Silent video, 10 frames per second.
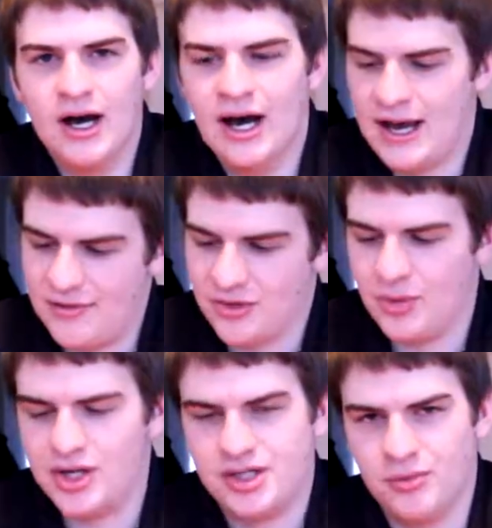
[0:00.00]
I have to
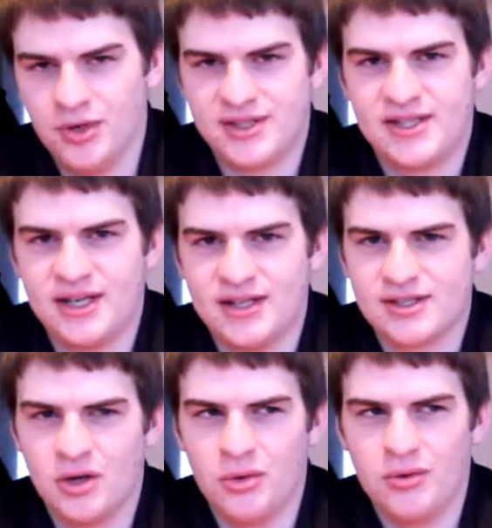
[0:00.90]
watch it in one sitting.
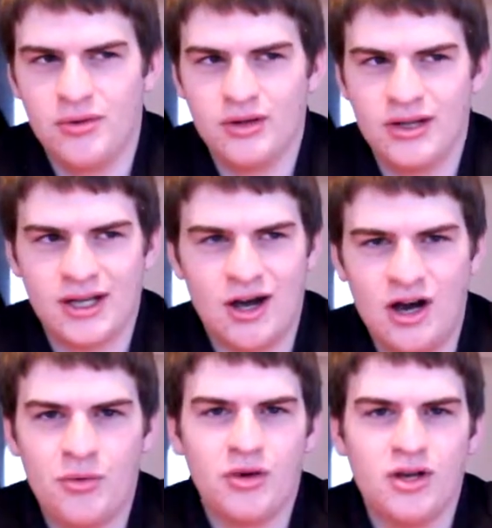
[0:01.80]
So like
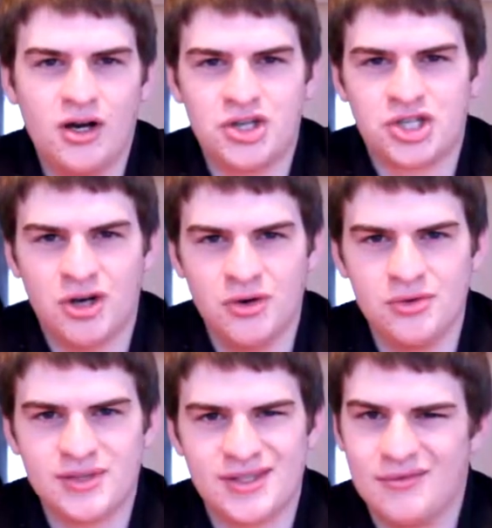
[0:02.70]
hour-long
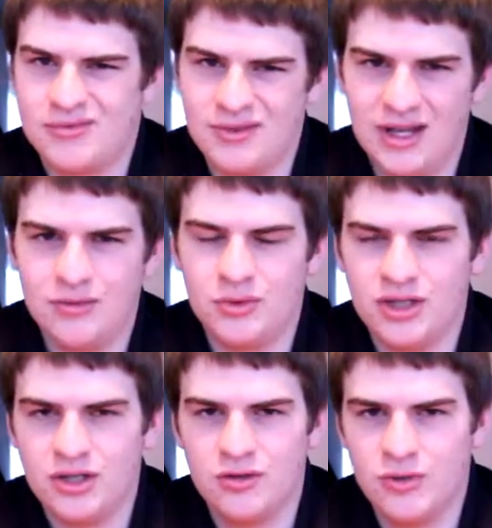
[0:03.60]
shows, I'm not
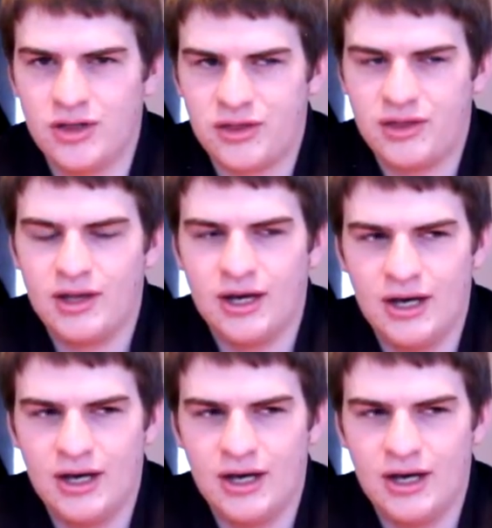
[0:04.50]
really good with.